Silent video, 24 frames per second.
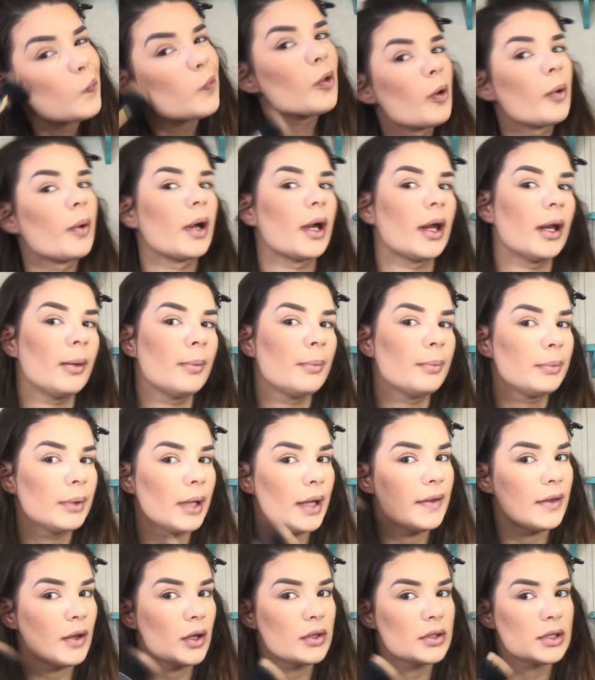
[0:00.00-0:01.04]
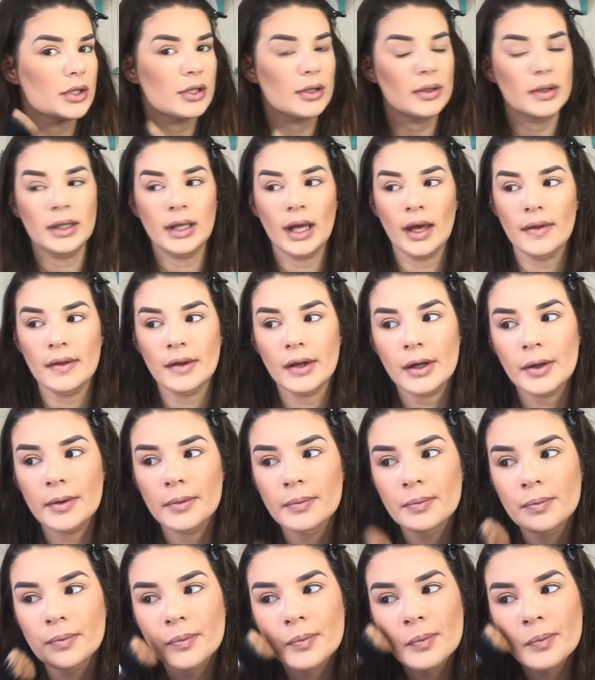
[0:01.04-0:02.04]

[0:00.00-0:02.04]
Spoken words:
So we're going to blend those two together.